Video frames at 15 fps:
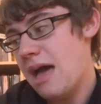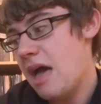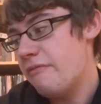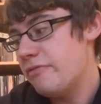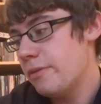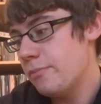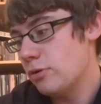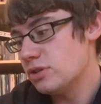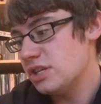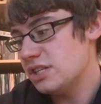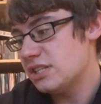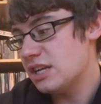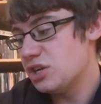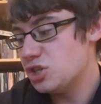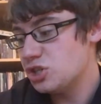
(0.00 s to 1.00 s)

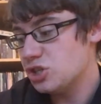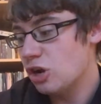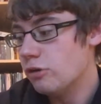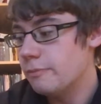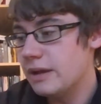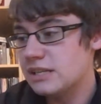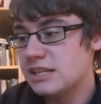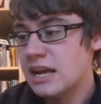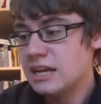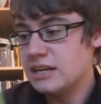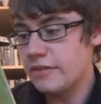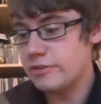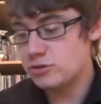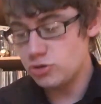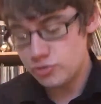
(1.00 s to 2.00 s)
Everybody's in Showbiz.
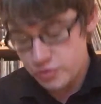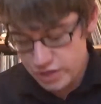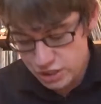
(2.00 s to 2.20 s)
Now this was